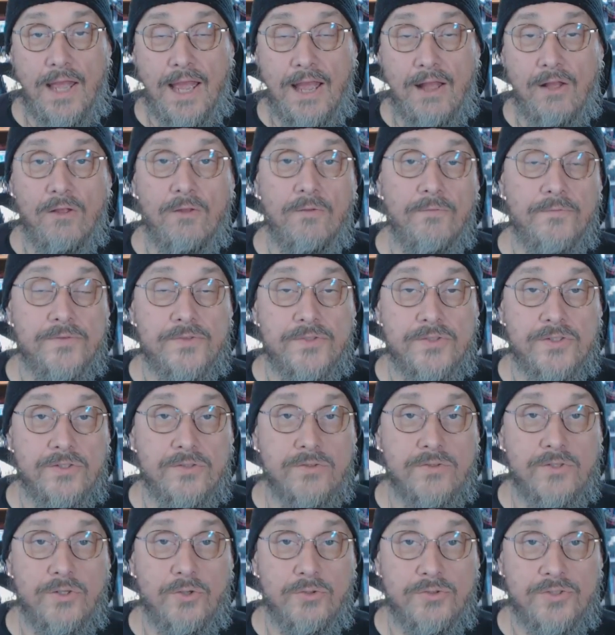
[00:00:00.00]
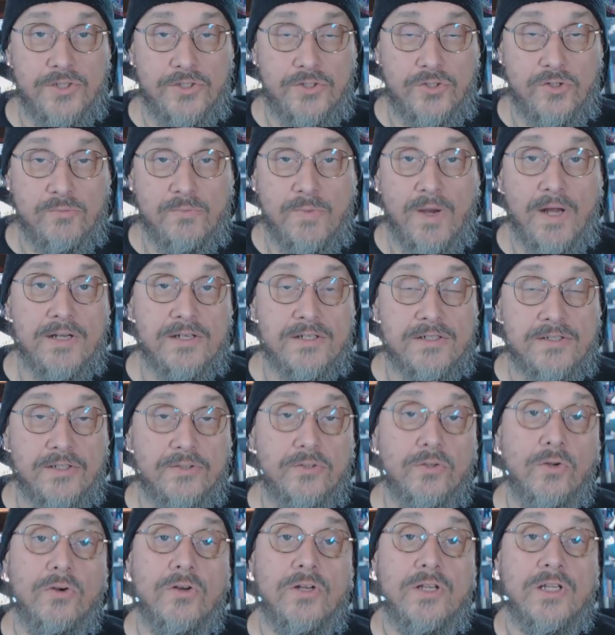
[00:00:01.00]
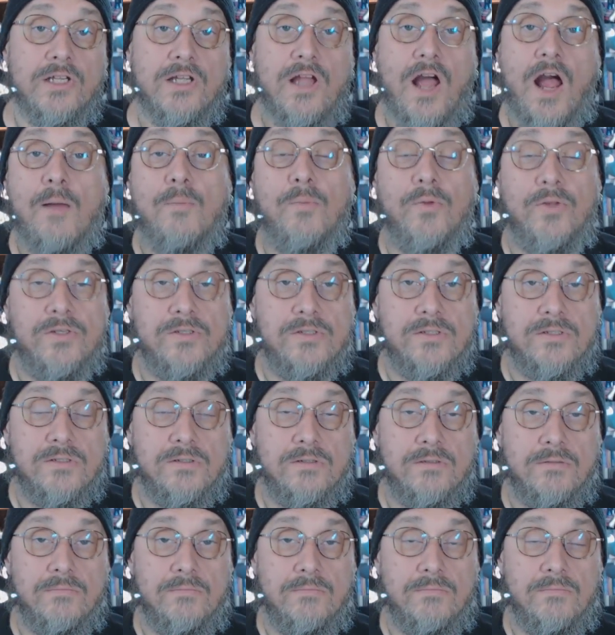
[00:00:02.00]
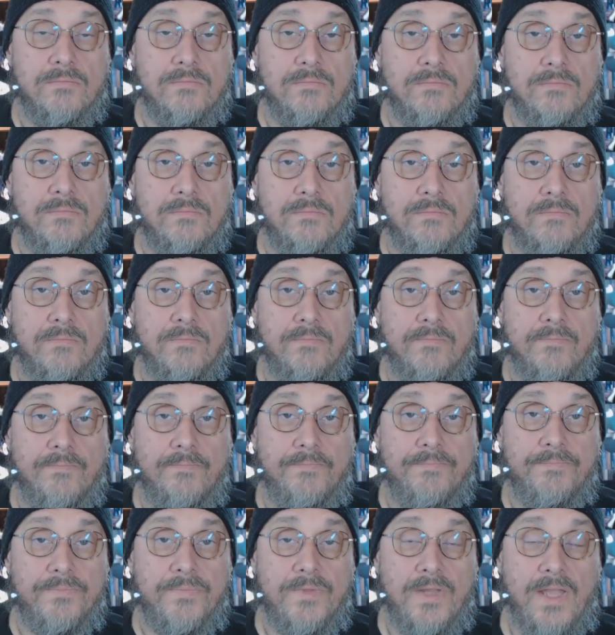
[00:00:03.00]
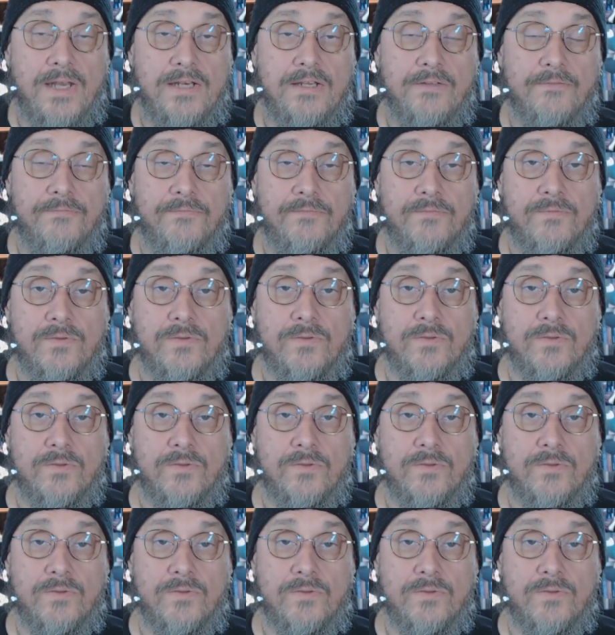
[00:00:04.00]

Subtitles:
elves use it too much, they turn into goblins. And if